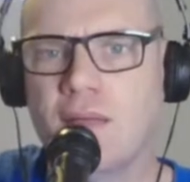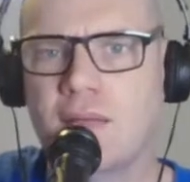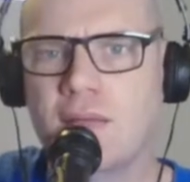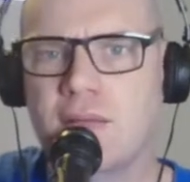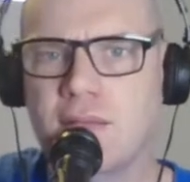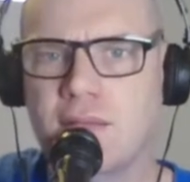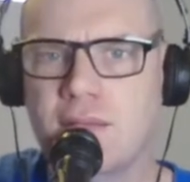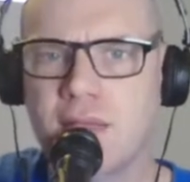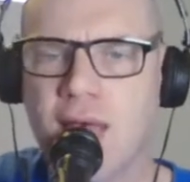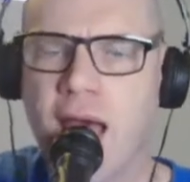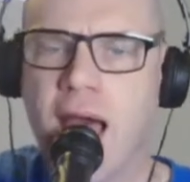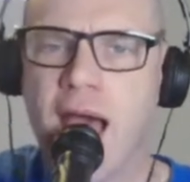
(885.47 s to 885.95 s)

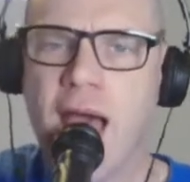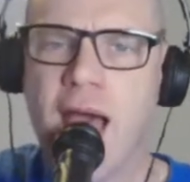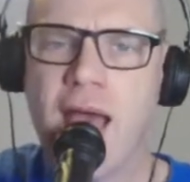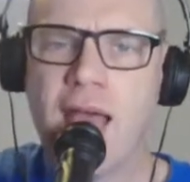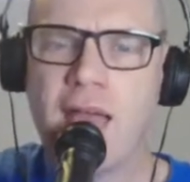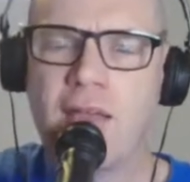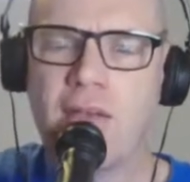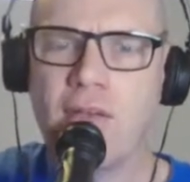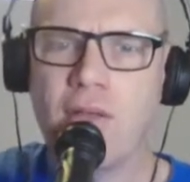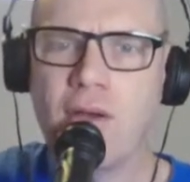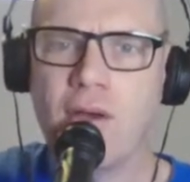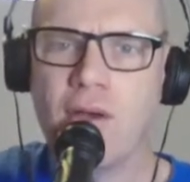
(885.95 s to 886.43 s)
'Cause
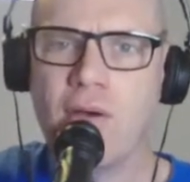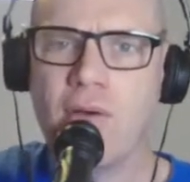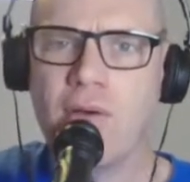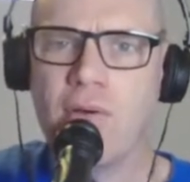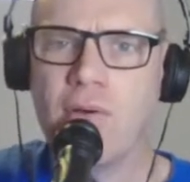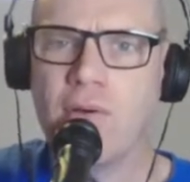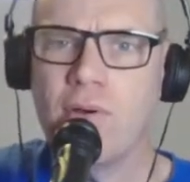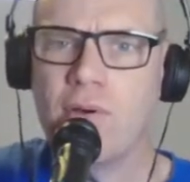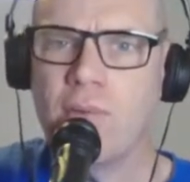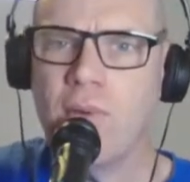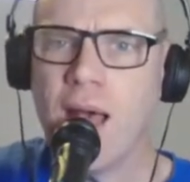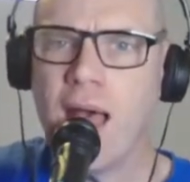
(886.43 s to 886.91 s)
I
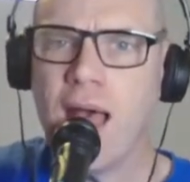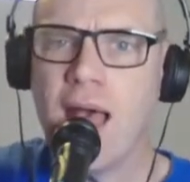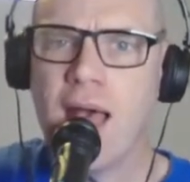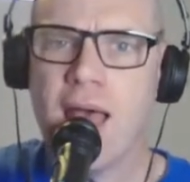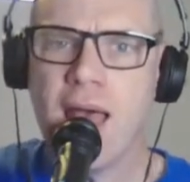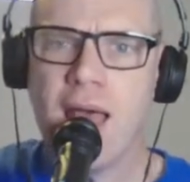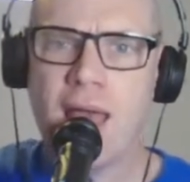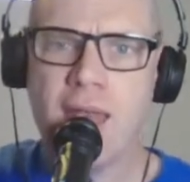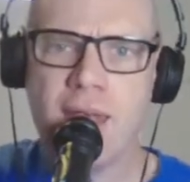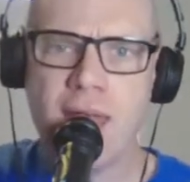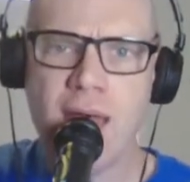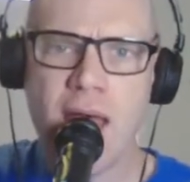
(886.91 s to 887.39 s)
know
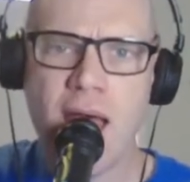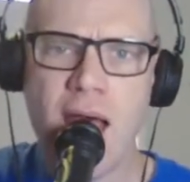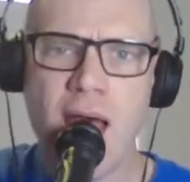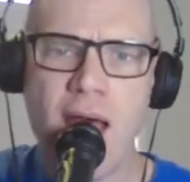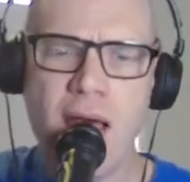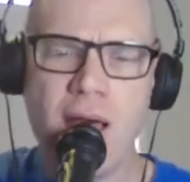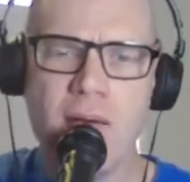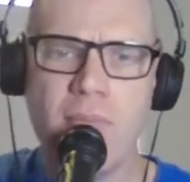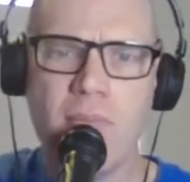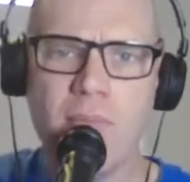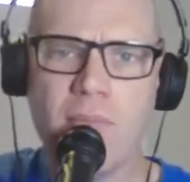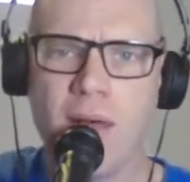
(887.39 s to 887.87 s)
a
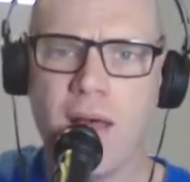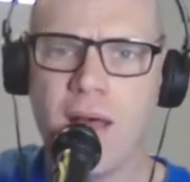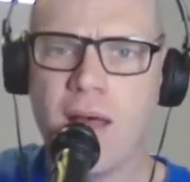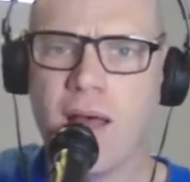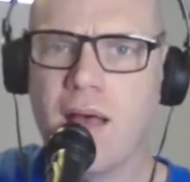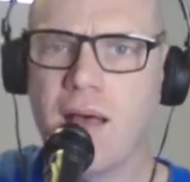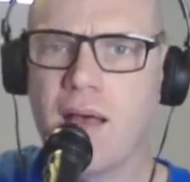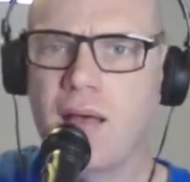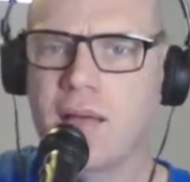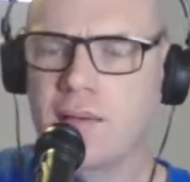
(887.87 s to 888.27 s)
number.